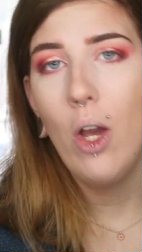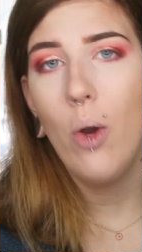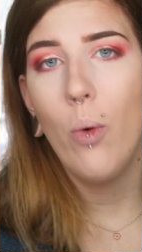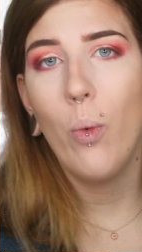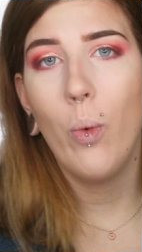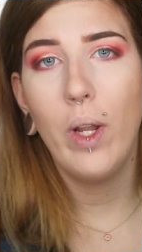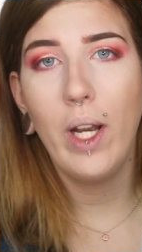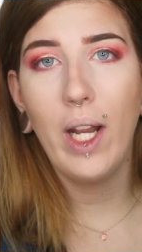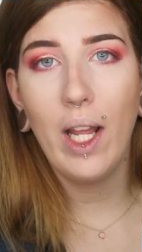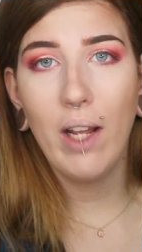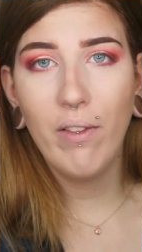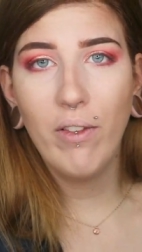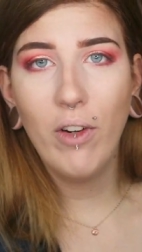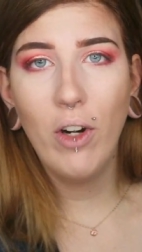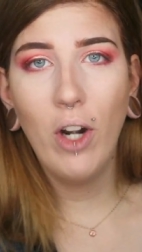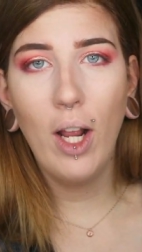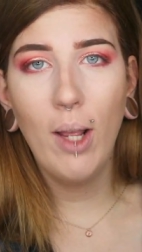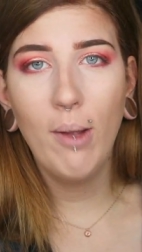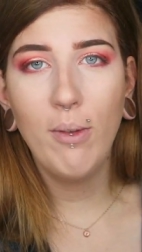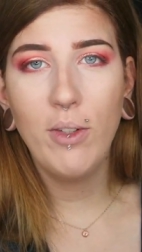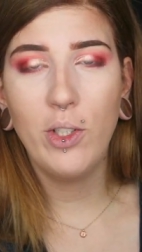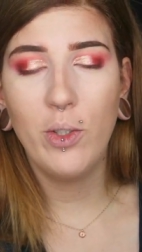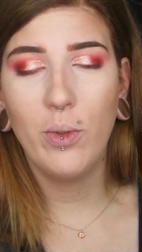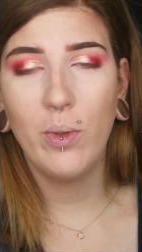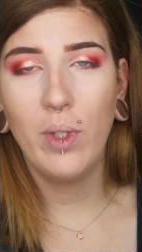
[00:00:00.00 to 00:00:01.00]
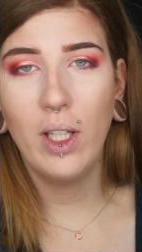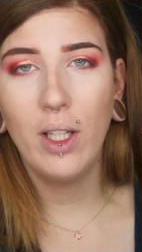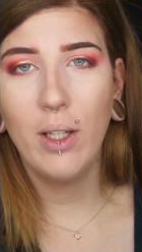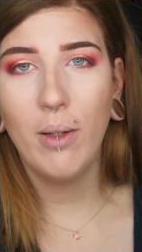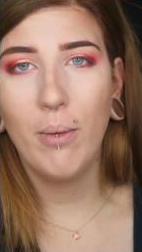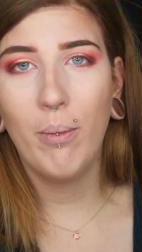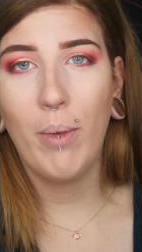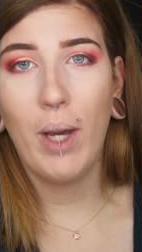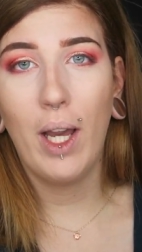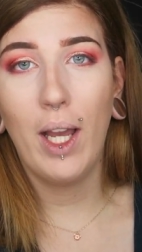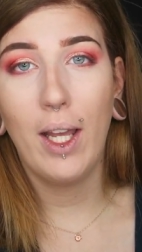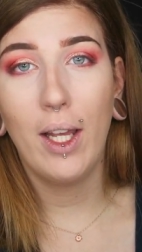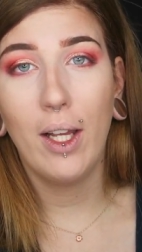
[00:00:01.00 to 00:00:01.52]
whenever I'm doing
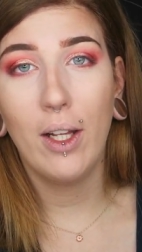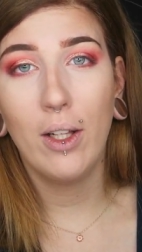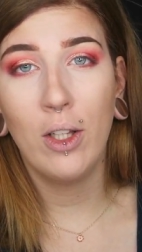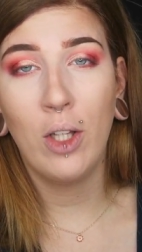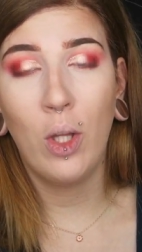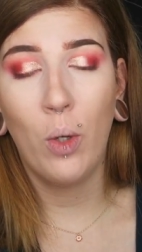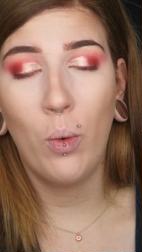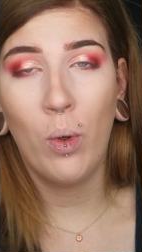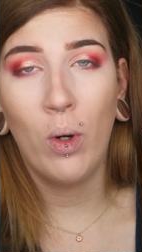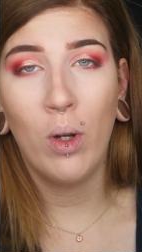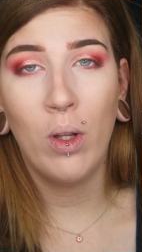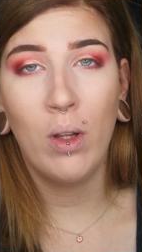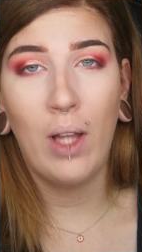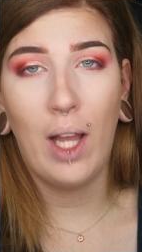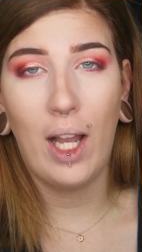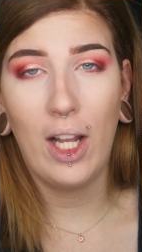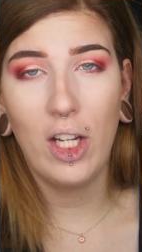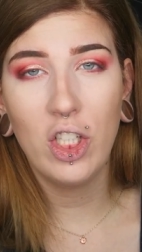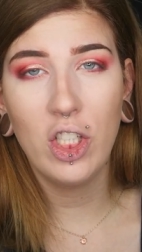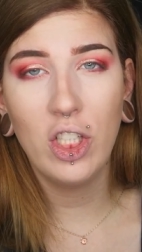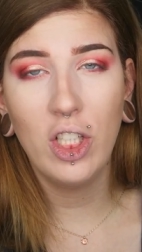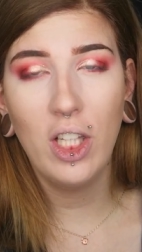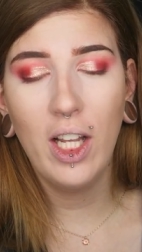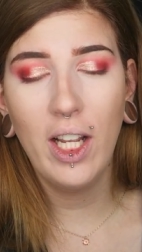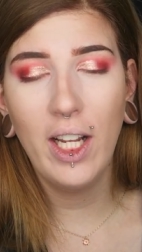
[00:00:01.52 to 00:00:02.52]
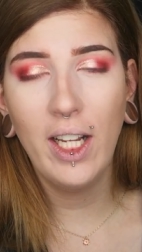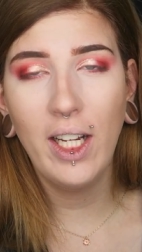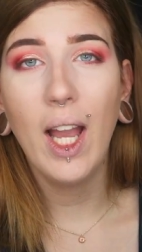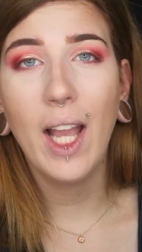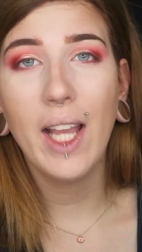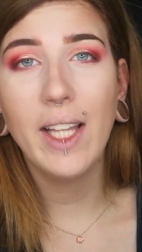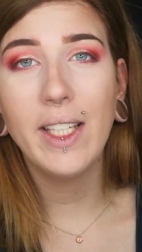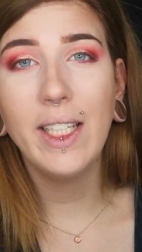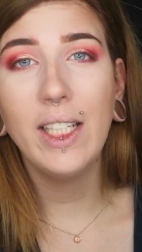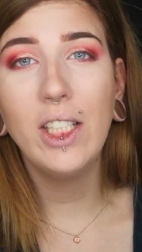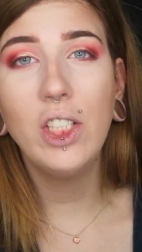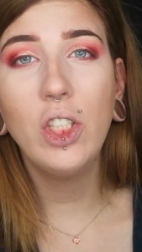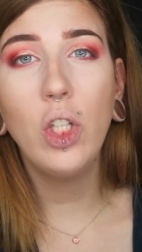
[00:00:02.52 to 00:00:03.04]
my lower lash line,
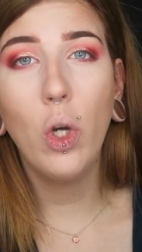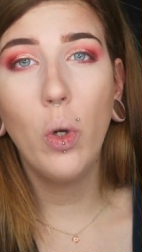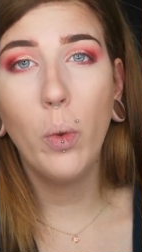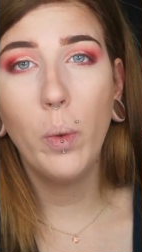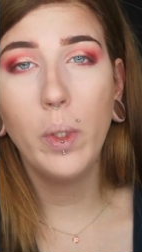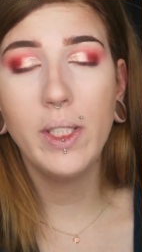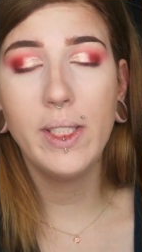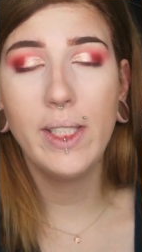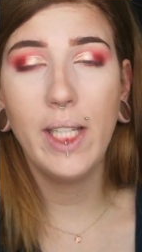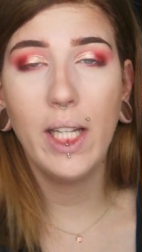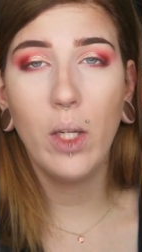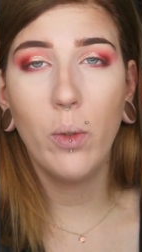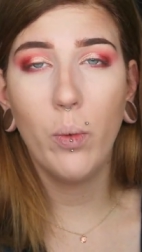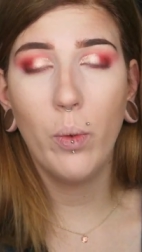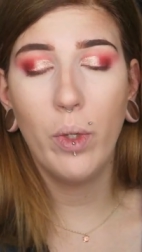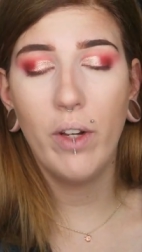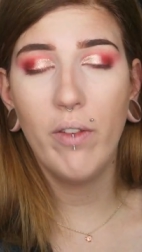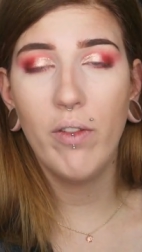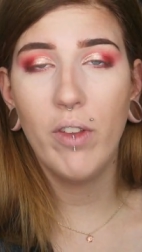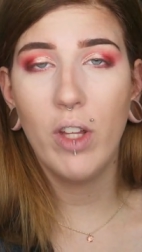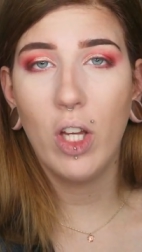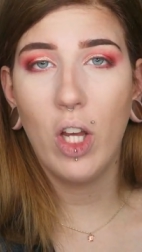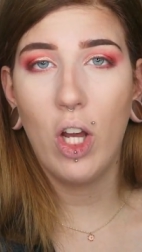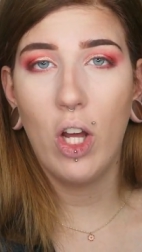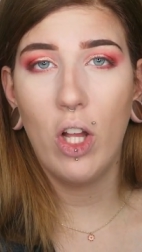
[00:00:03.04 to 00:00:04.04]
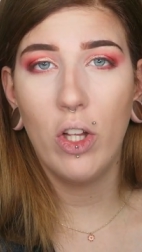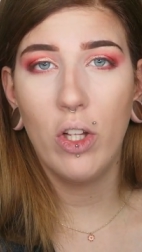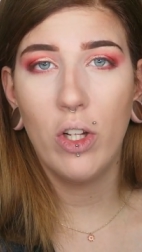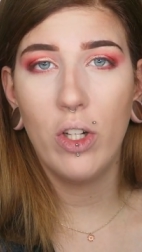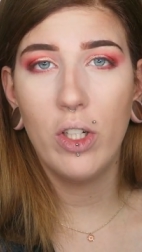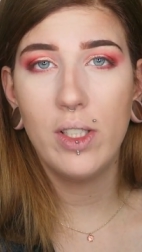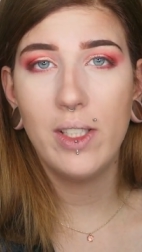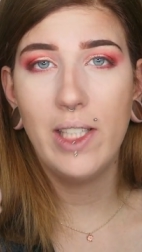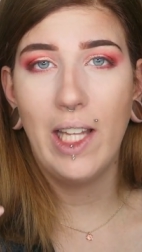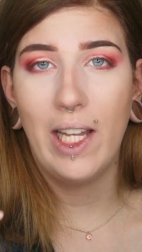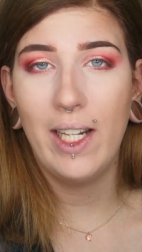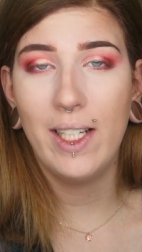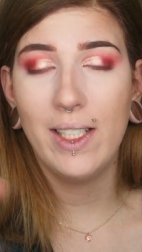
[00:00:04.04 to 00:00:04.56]
I tend to always take one of the
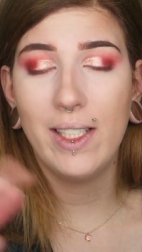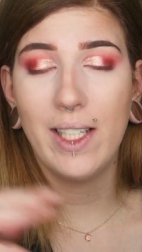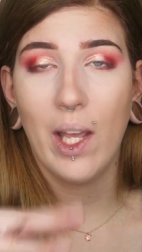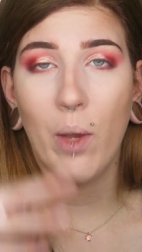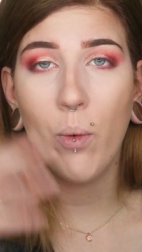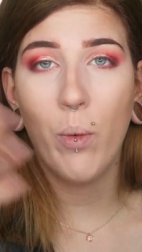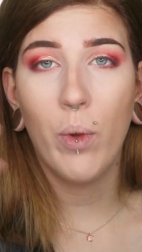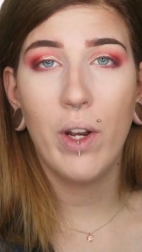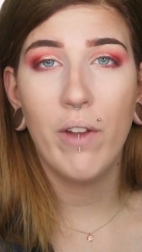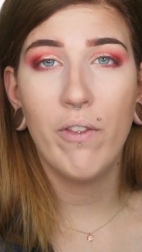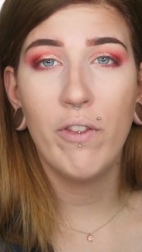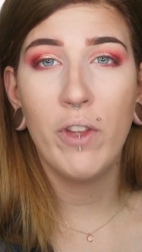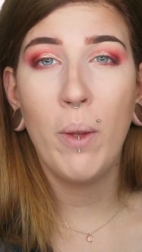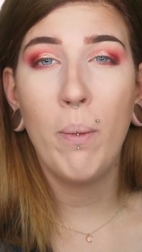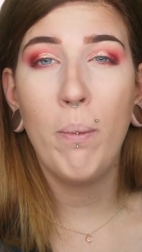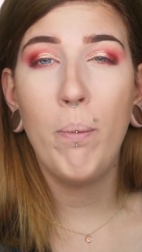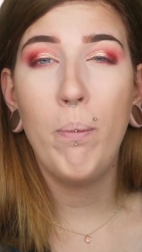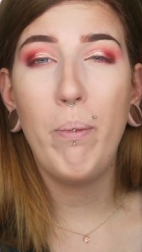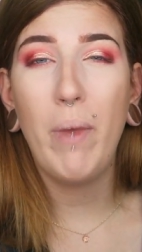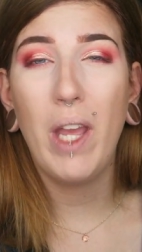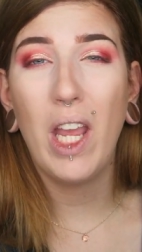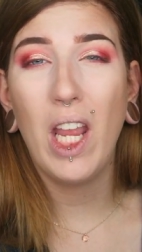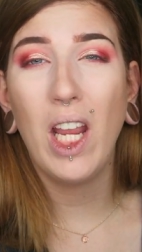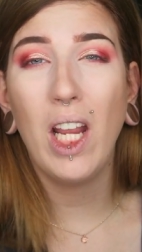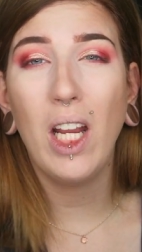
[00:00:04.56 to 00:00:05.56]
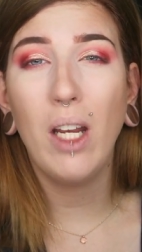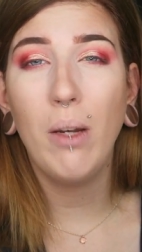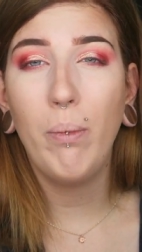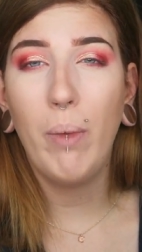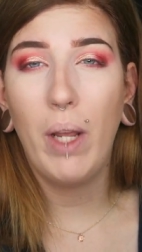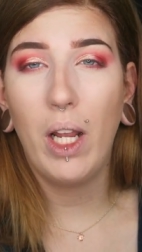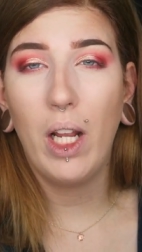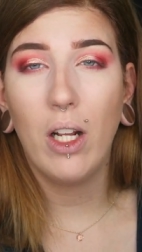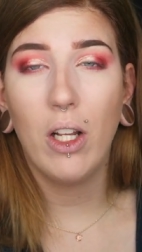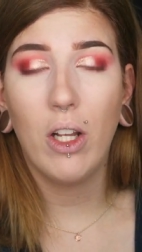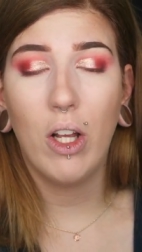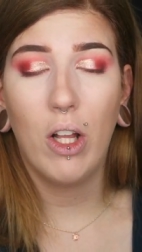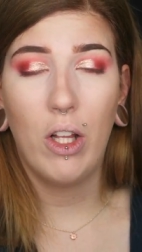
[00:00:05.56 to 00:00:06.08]
colors that is like one of the main
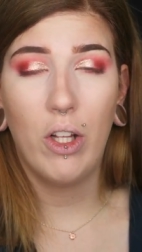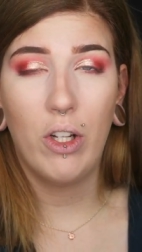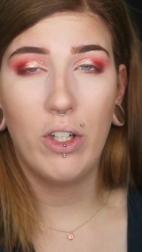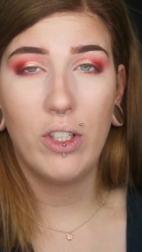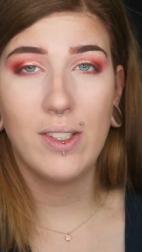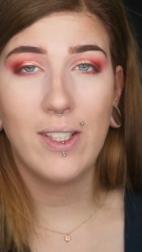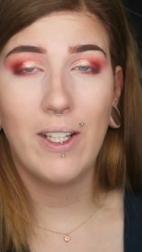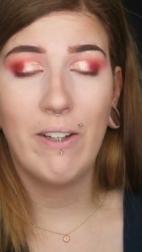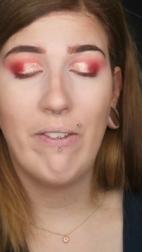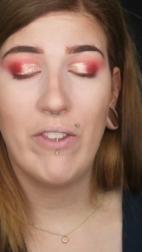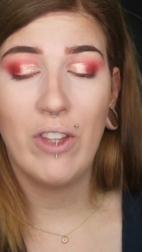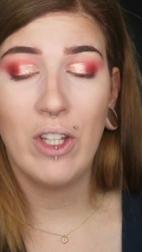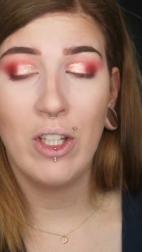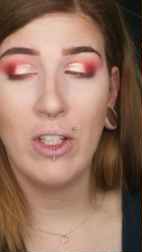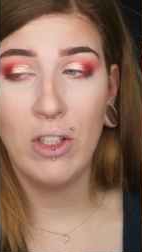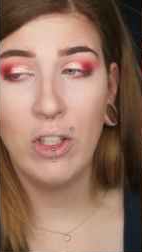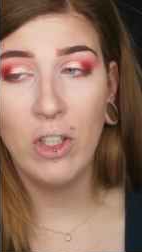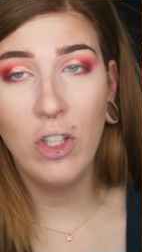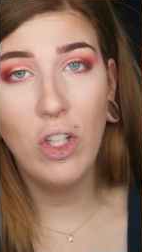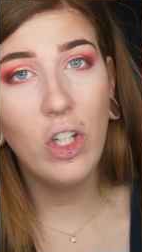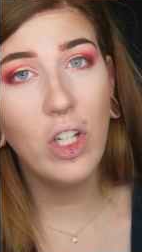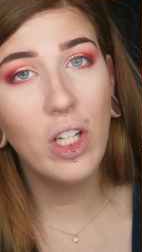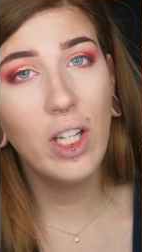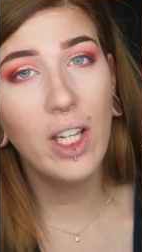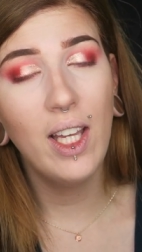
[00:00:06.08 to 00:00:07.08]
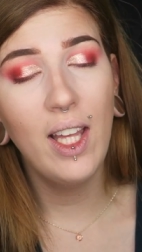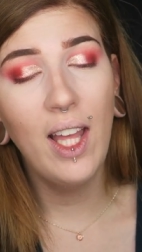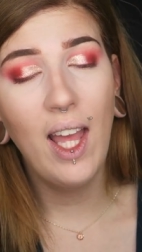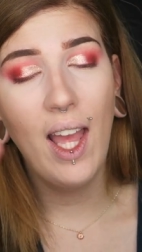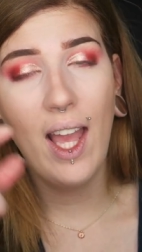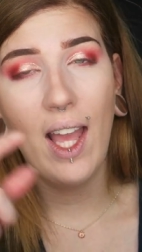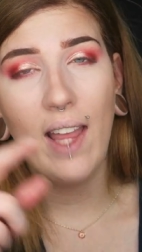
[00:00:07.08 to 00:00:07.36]
main colors of the look,